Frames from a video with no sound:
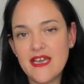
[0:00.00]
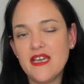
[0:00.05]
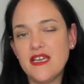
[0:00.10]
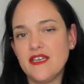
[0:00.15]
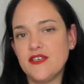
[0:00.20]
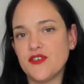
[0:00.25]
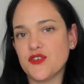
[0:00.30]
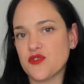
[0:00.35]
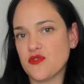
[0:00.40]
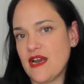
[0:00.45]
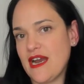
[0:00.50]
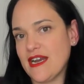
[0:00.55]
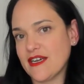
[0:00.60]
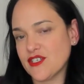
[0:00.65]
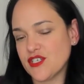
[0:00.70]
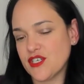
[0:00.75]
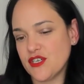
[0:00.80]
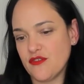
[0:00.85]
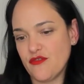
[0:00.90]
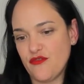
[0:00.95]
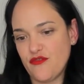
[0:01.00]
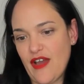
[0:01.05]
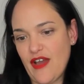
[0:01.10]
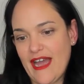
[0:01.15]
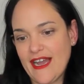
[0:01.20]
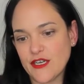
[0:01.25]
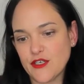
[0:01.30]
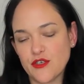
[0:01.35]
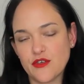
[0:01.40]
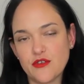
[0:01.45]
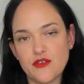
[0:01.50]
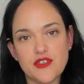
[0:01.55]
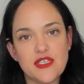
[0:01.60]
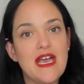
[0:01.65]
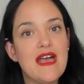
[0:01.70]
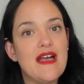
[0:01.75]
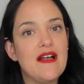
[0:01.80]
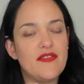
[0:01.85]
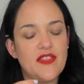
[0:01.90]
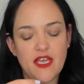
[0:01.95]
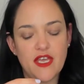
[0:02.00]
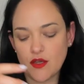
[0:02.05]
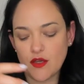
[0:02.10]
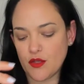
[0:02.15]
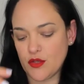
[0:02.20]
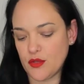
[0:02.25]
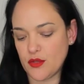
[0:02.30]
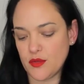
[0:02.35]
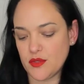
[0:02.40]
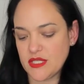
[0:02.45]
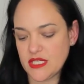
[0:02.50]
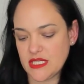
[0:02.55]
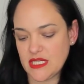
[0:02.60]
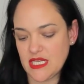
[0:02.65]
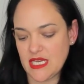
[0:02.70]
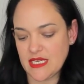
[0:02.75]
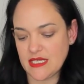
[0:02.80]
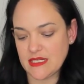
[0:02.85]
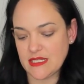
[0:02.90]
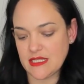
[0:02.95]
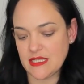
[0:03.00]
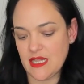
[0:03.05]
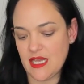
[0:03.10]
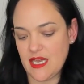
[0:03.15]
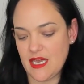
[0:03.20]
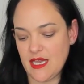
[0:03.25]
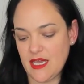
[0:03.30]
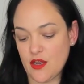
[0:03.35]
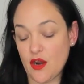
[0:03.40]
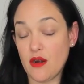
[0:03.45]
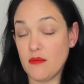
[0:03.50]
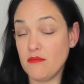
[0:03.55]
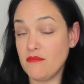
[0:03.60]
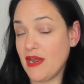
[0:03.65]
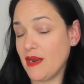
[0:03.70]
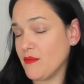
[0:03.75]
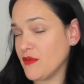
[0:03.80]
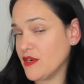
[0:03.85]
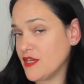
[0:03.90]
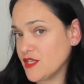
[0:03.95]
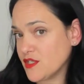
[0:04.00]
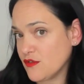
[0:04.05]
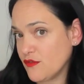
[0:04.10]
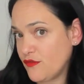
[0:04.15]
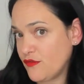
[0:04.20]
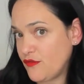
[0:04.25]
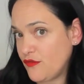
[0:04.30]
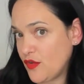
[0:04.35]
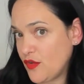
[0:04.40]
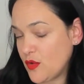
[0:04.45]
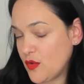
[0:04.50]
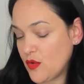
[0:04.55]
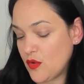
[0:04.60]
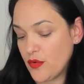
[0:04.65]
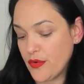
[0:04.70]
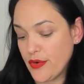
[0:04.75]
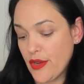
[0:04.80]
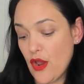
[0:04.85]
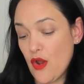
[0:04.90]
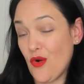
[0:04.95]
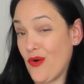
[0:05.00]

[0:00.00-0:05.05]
interaction of factors that includes things like our memories of food